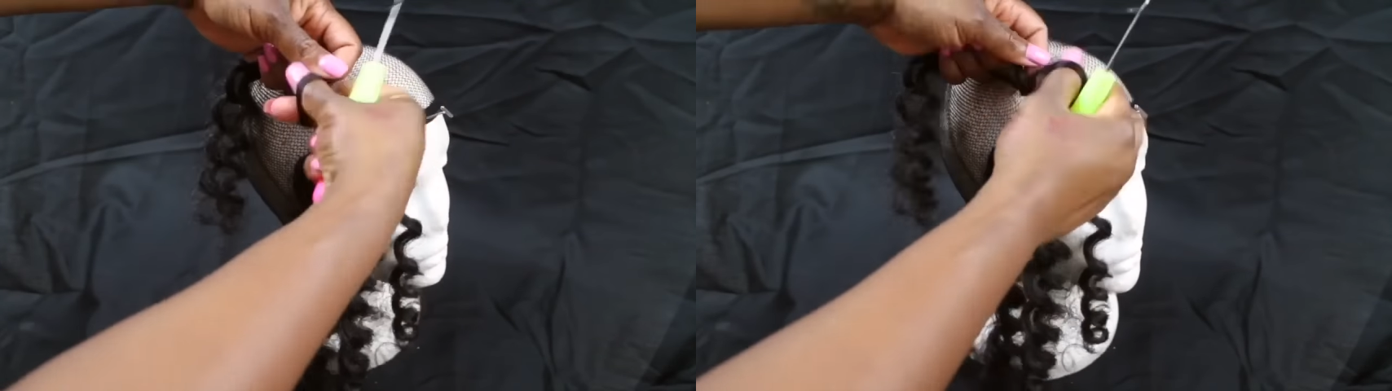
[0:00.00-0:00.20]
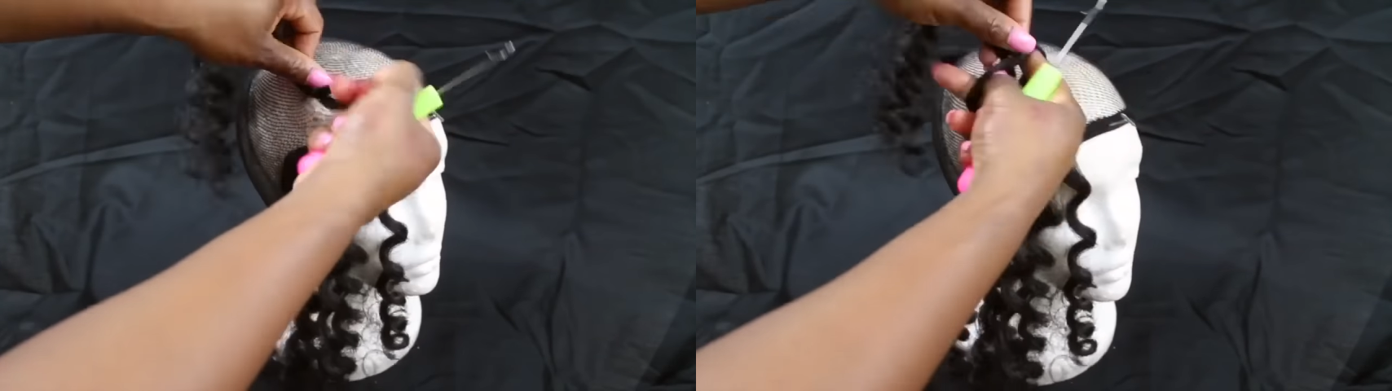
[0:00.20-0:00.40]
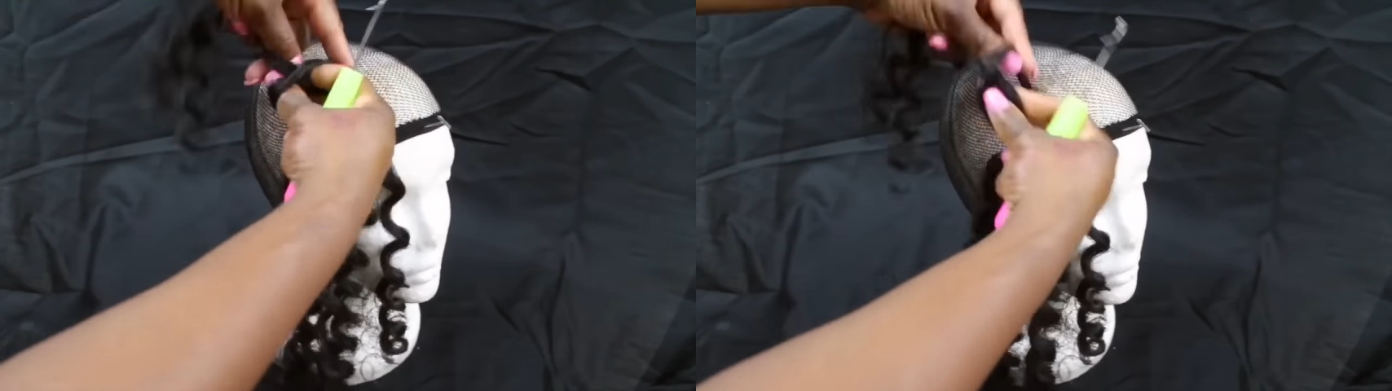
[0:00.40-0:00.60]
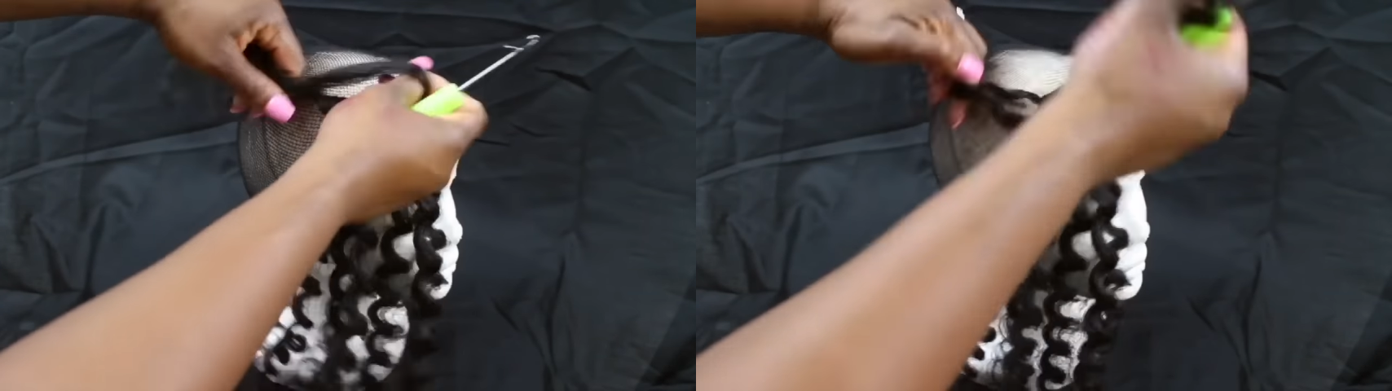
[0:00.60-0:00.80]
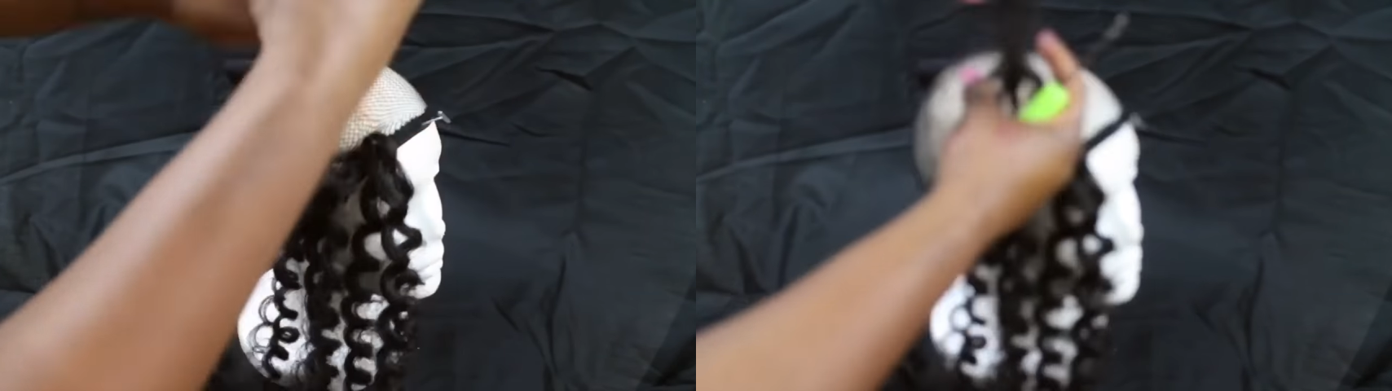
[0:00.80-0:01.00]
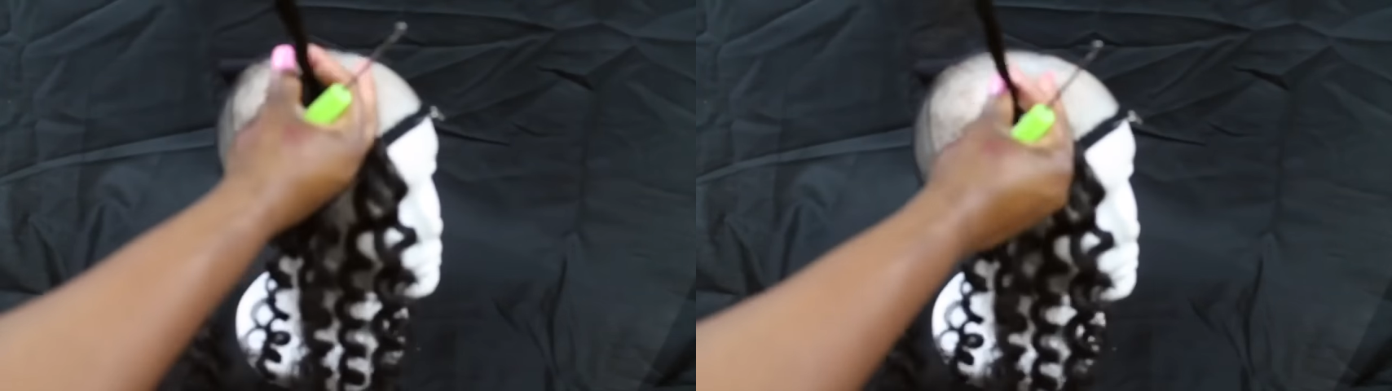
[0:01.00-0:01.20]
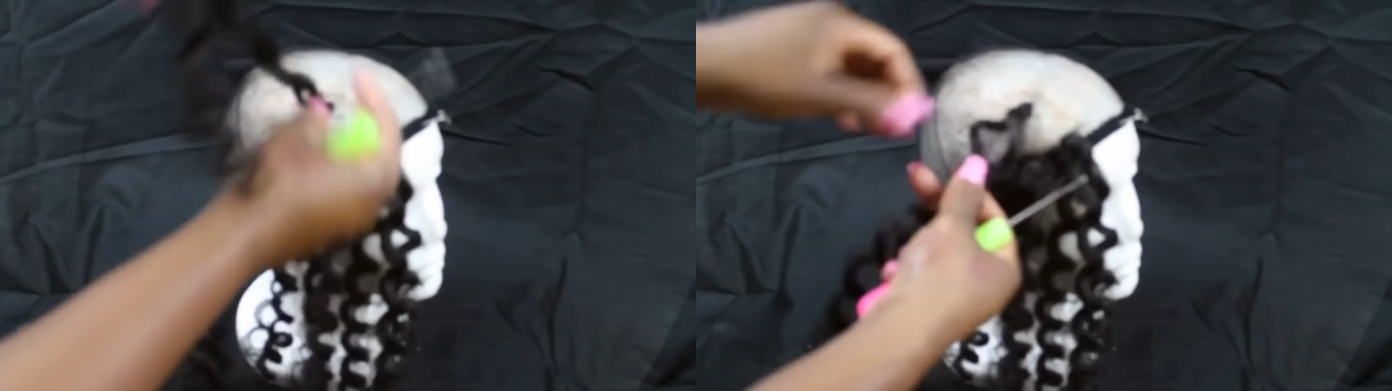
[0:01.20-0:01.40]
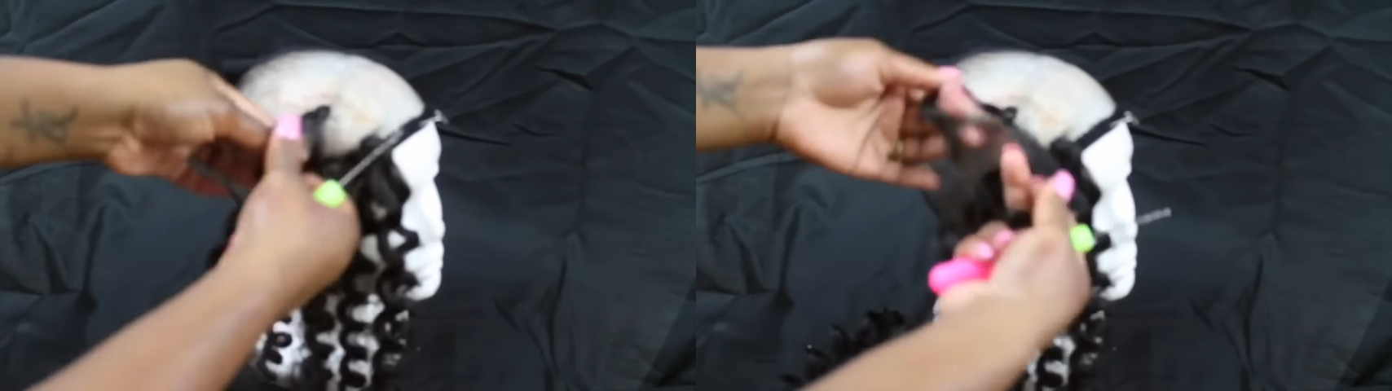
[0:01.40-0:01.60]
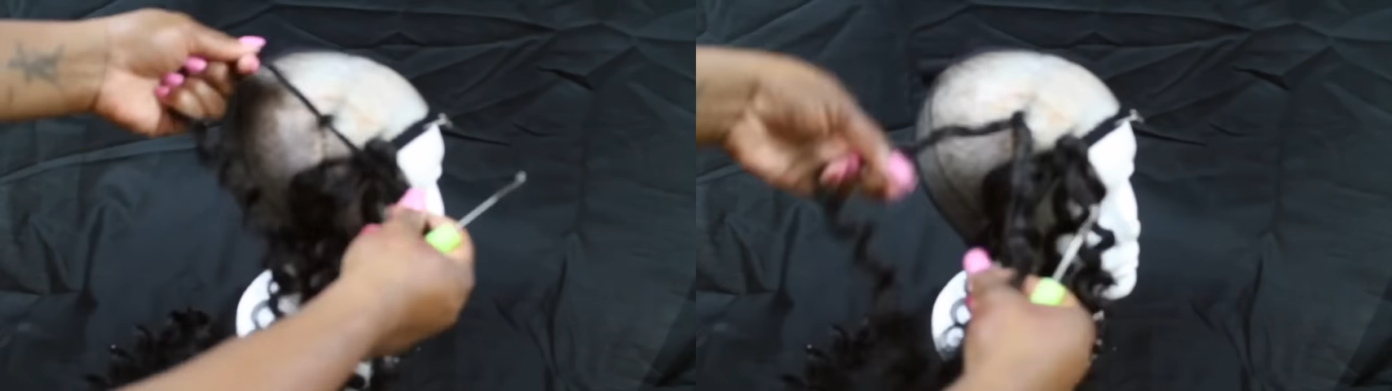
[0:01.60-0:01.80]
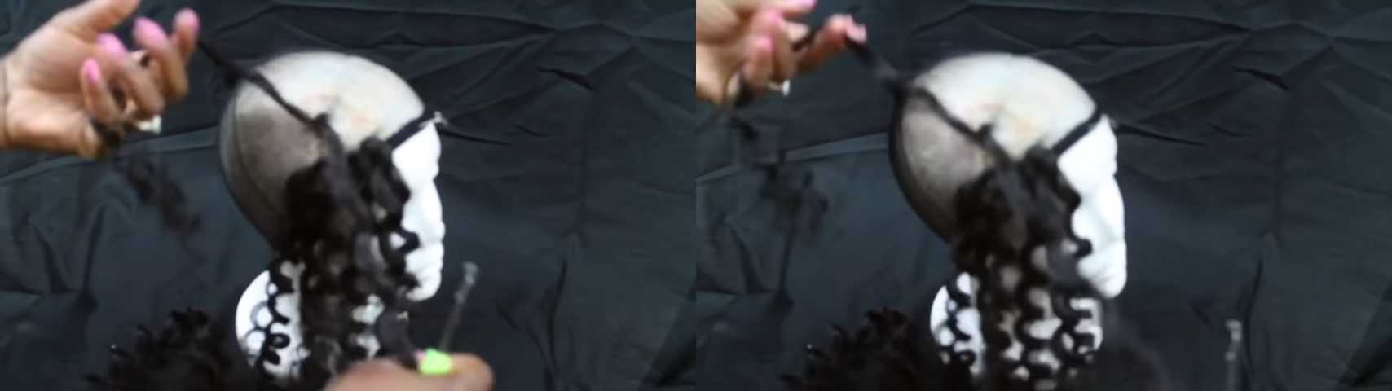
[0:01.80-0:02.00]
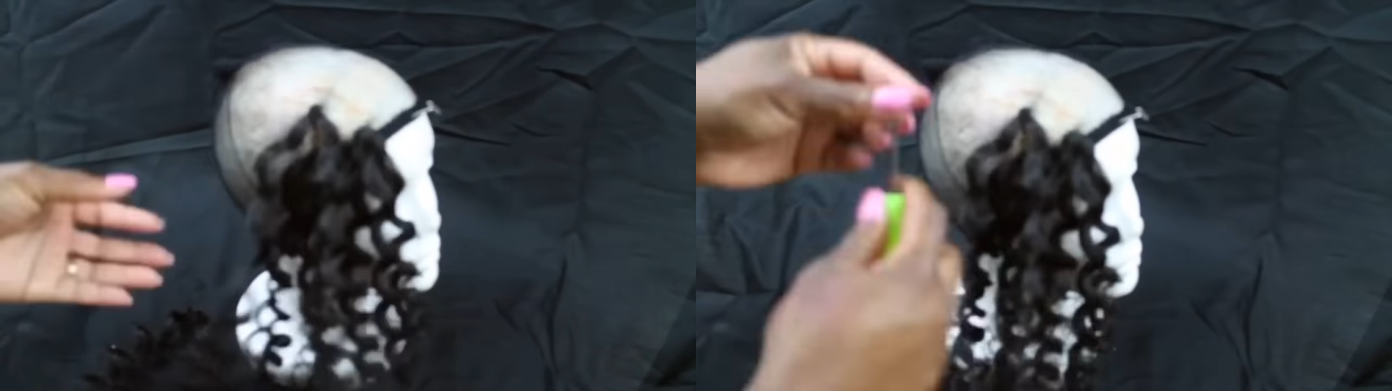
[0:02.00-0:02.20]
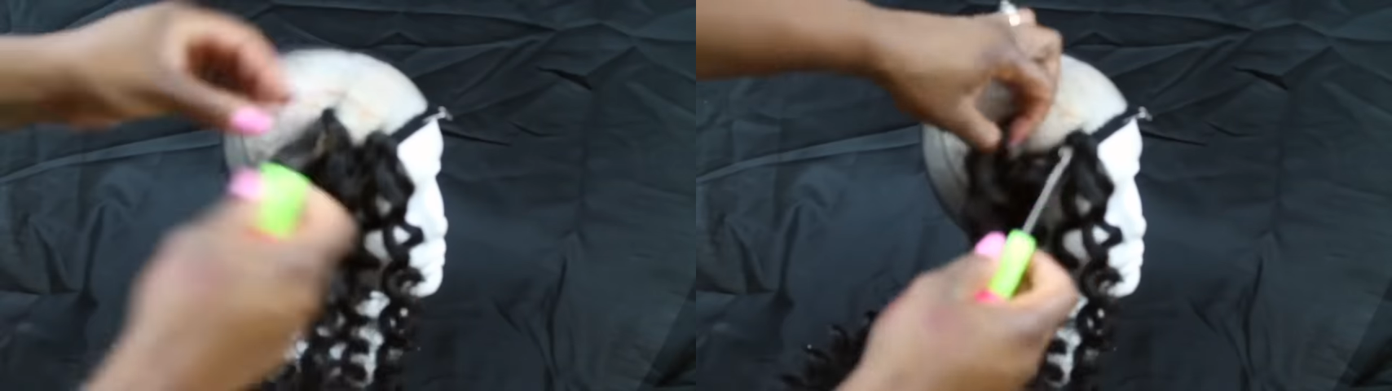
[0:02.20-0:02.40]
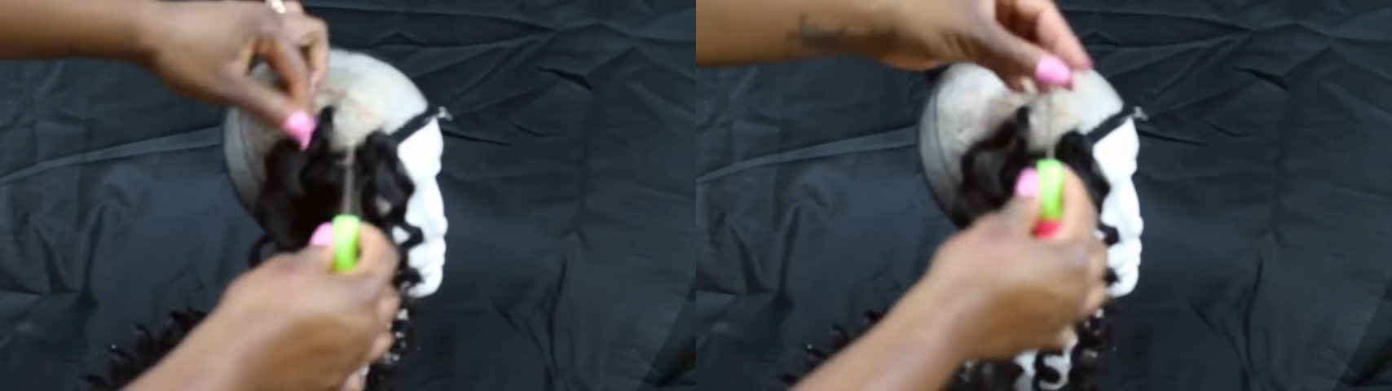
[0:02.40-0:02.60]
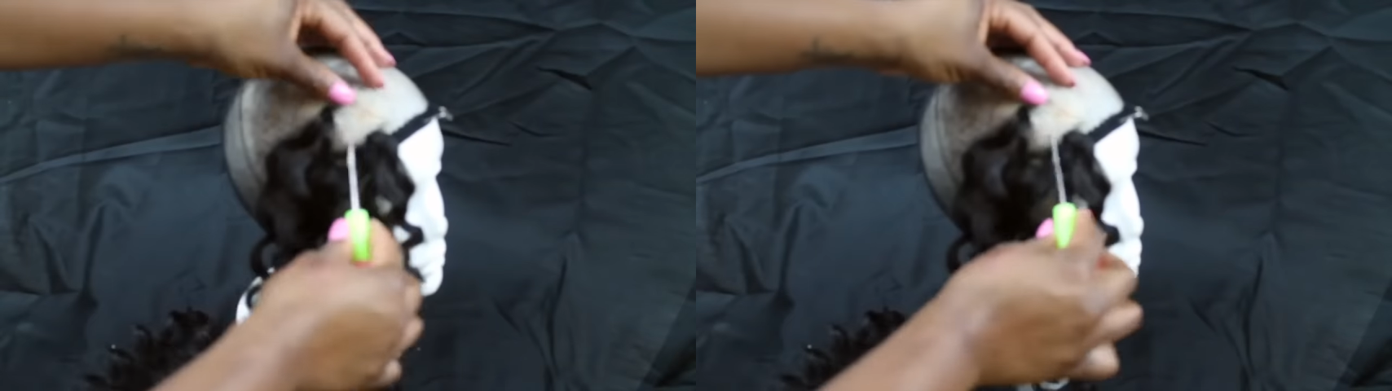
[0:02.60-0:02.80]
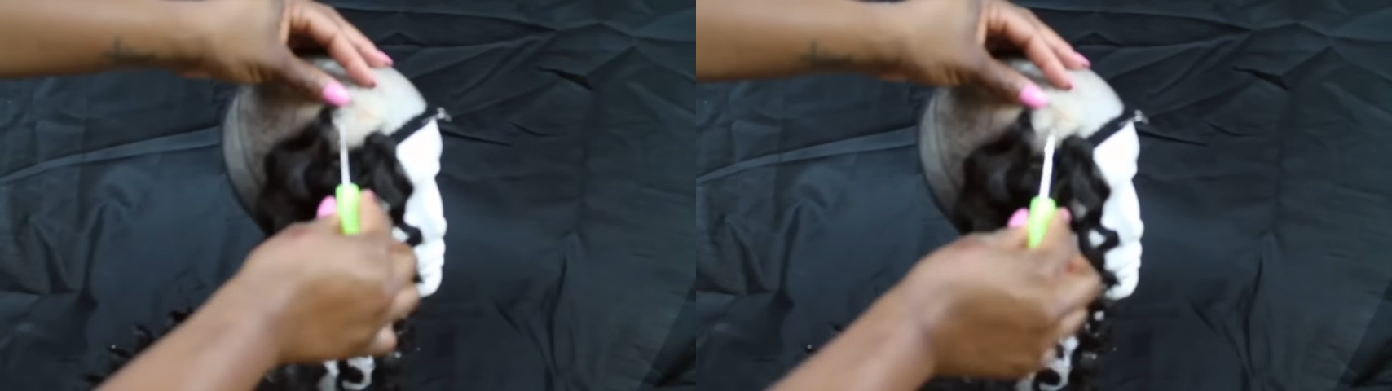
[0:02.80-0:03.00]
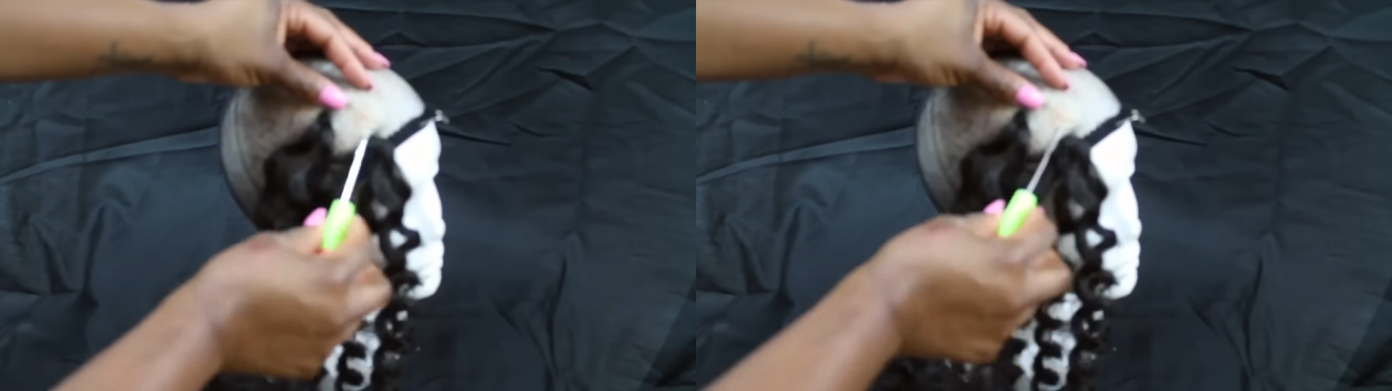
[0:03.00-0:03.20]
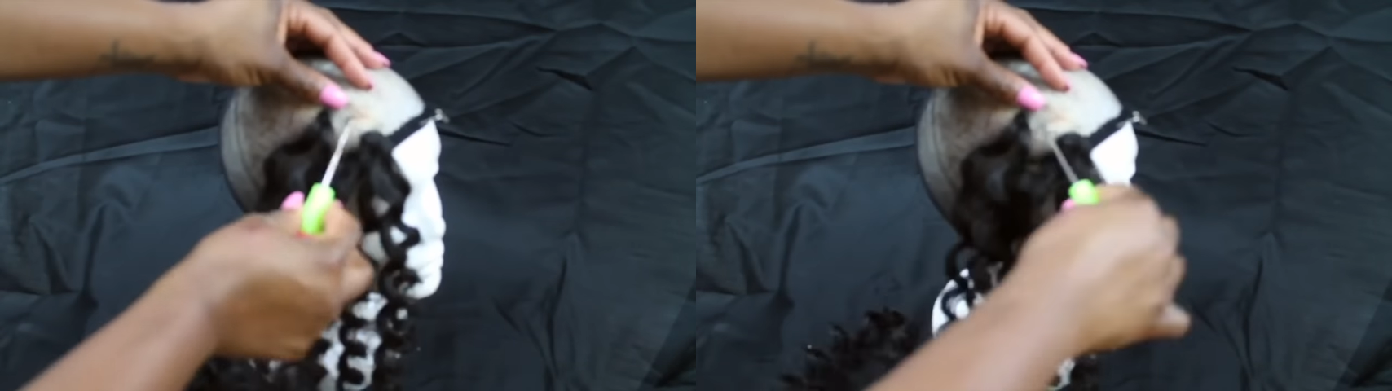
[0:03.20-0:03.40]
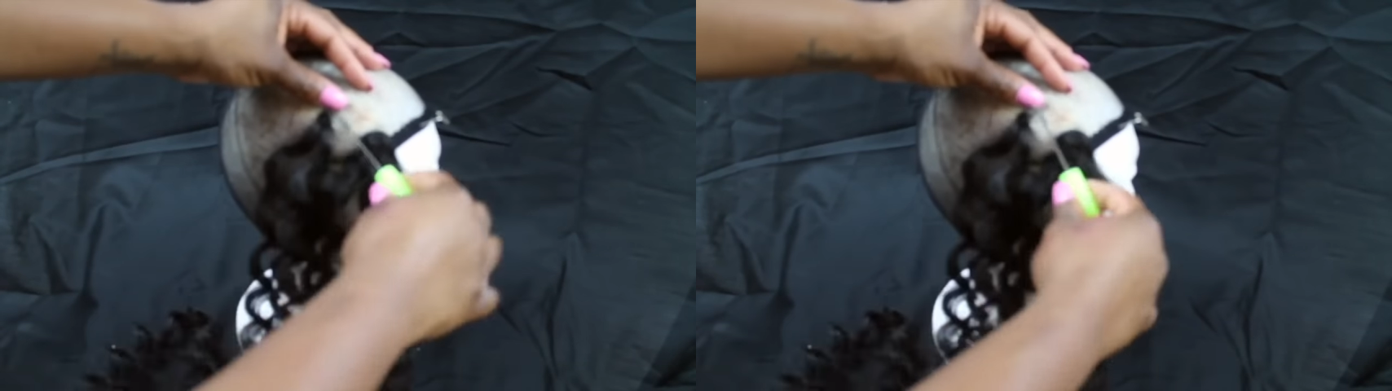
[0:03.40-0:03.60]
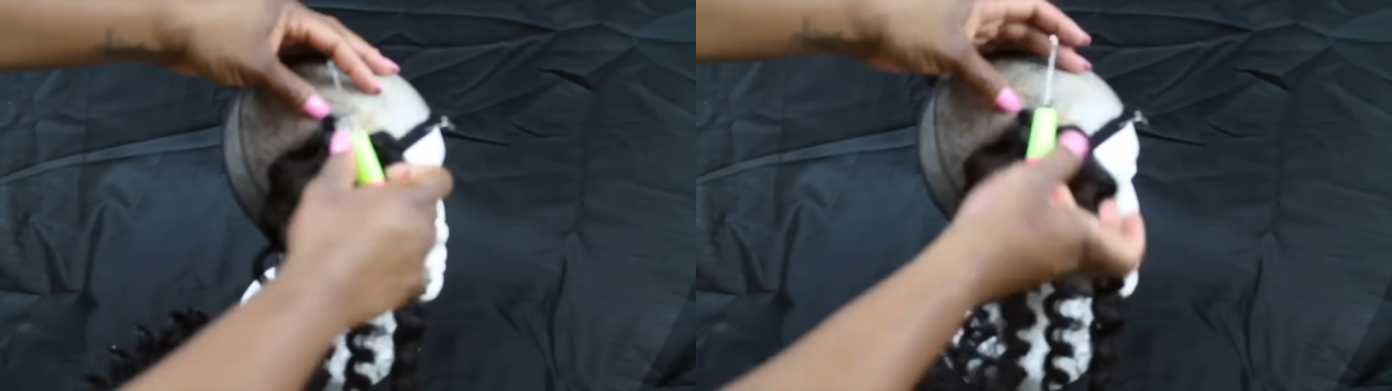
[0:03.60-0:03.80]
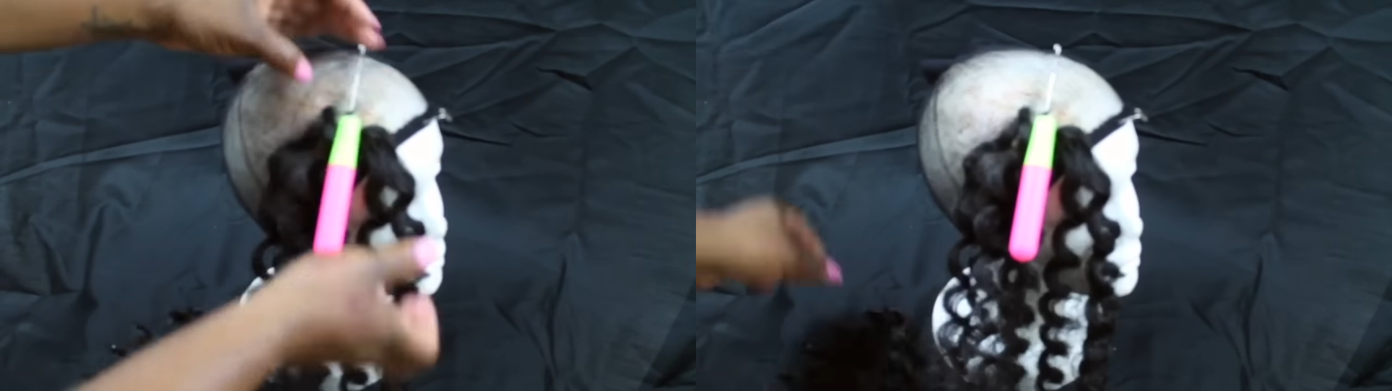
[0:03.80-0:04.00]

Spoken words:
No face is visible, so there are no lips to read.